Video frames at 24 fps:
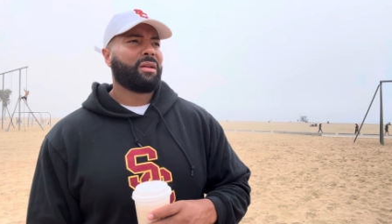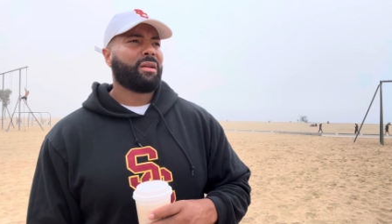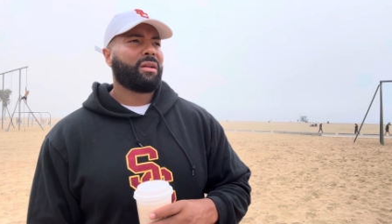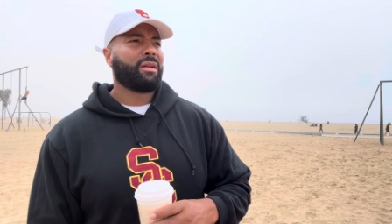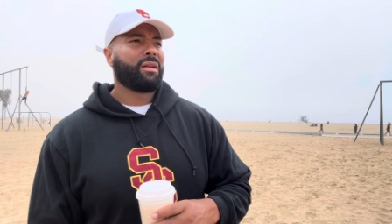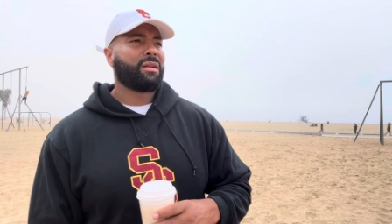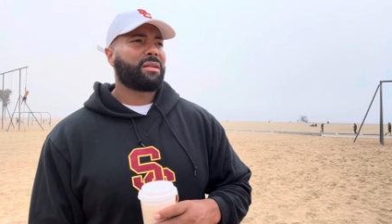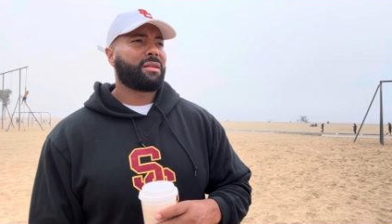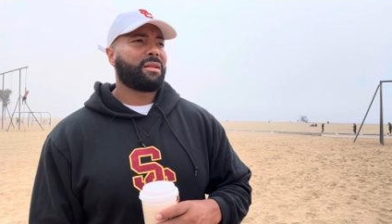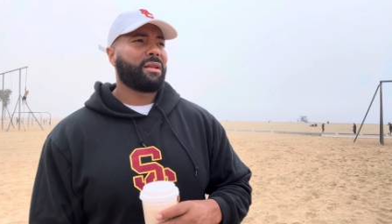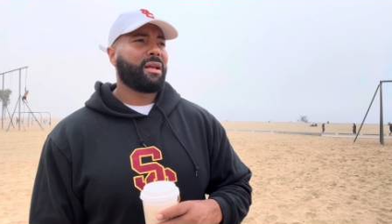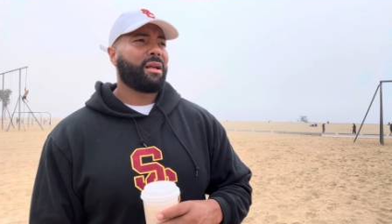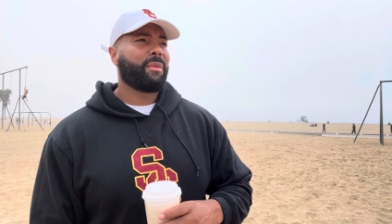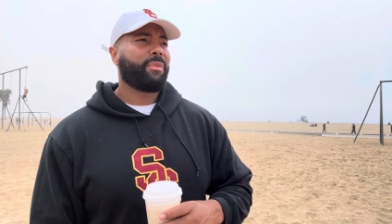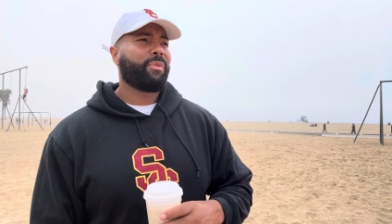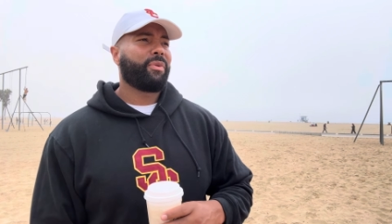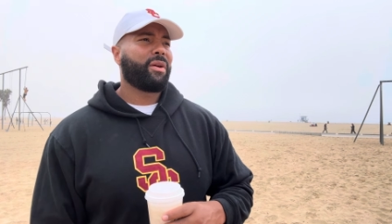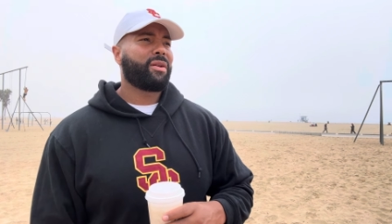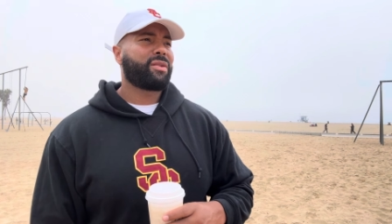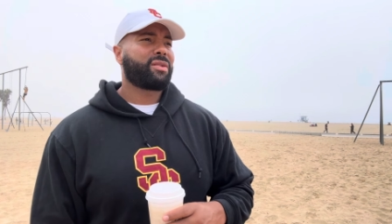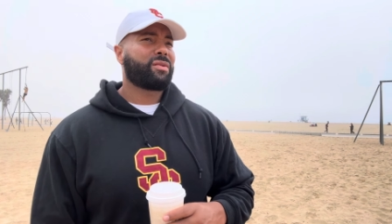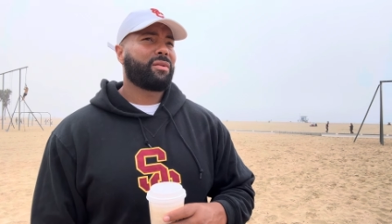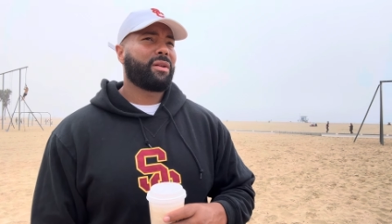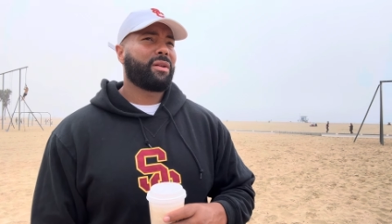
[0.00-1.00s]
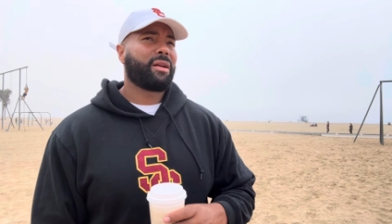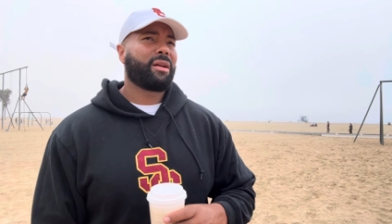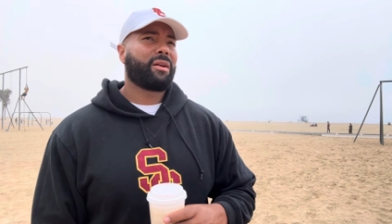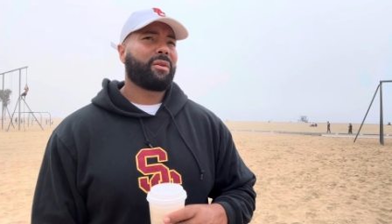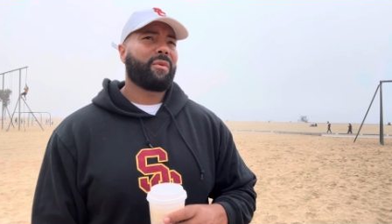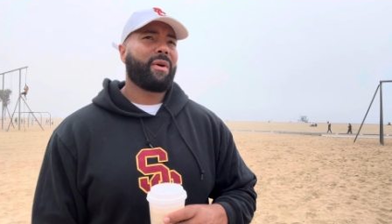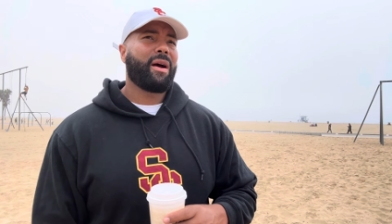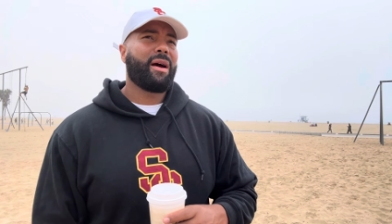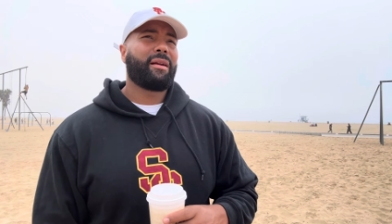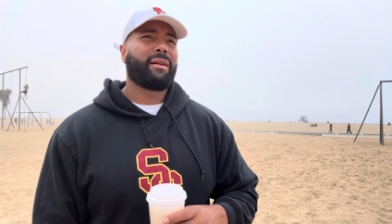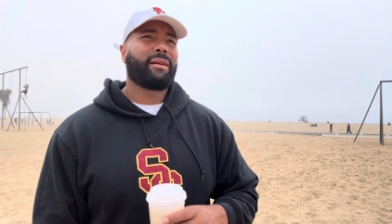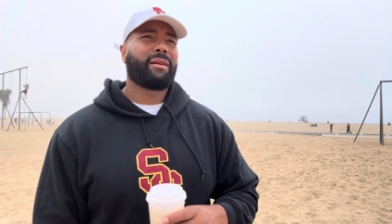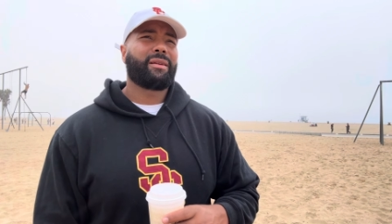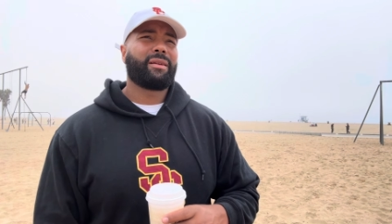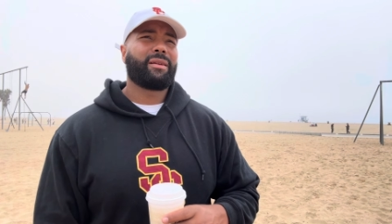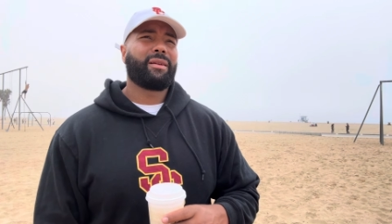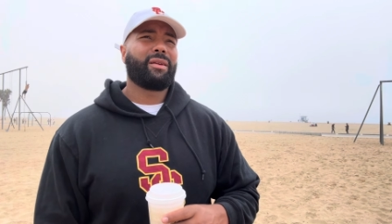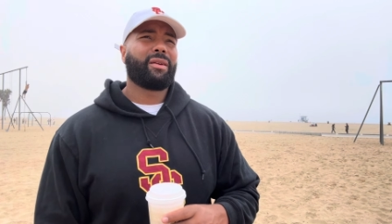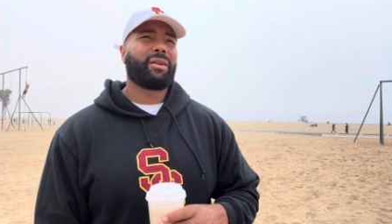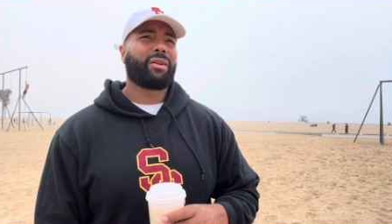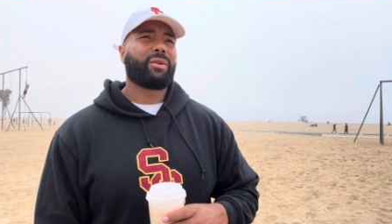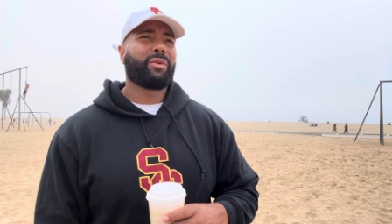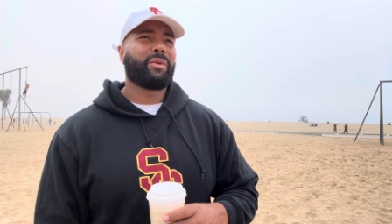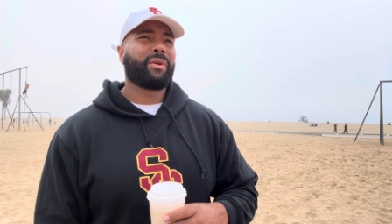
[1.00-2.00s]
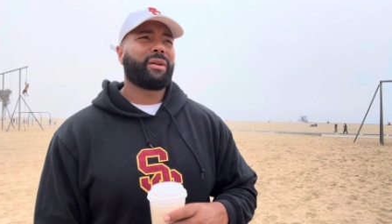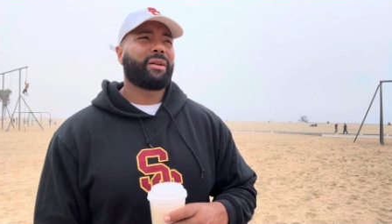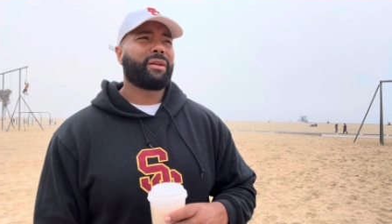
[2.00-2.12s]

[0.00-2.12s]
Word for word: it's a lot of pressure on Lincoln Riley, year three.